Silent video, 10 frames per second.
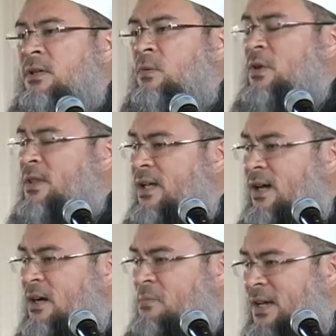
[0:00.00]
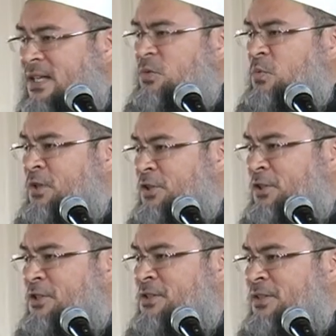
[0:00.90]
when they are blessed with
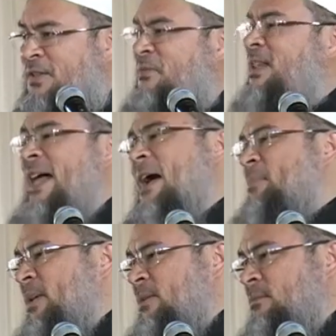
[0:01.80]
girls, they feel happy.